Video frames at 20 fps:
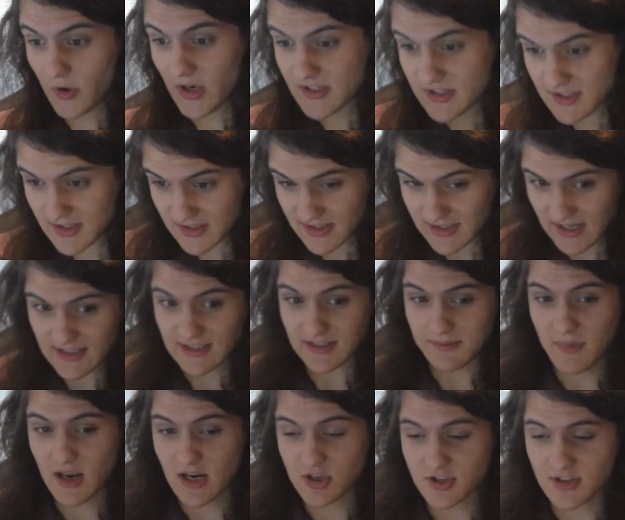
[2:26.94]
instant static
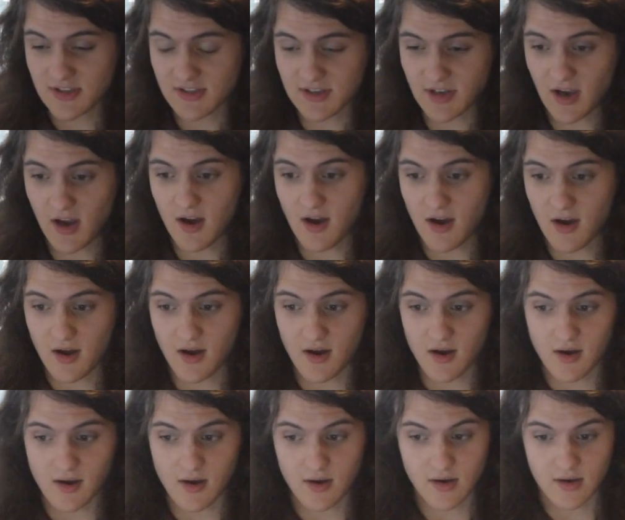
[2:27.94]
meshes
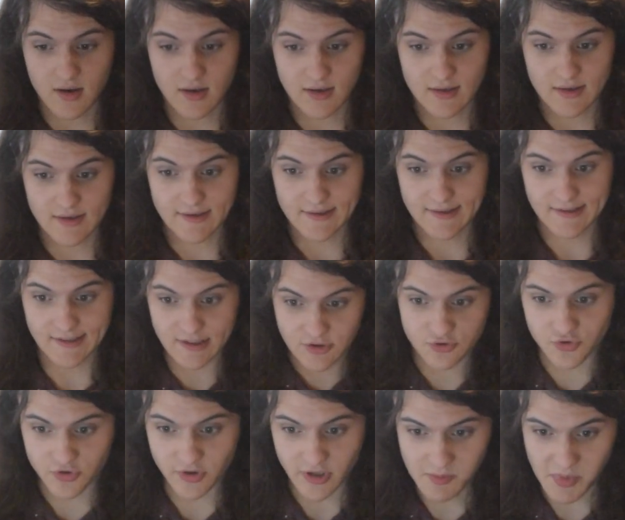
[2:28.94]
are
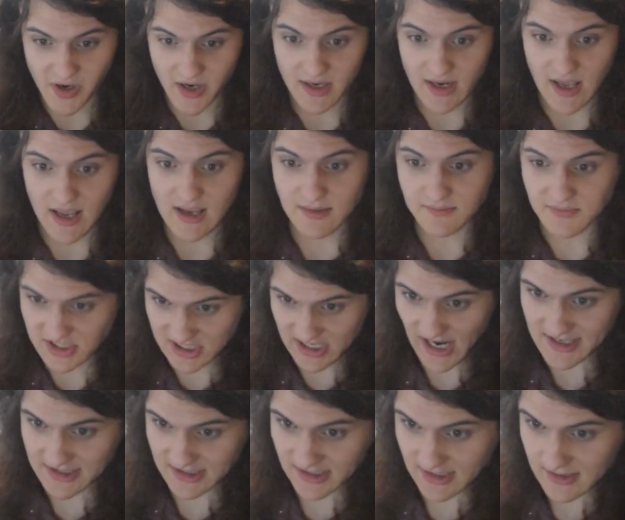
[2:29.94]
literally by name
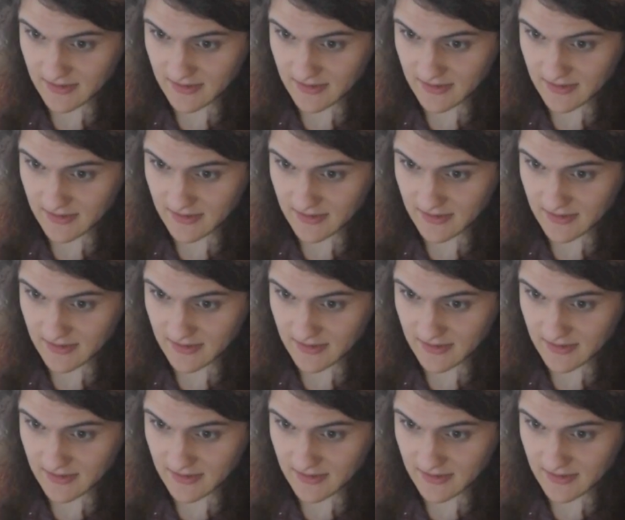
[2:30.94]
static.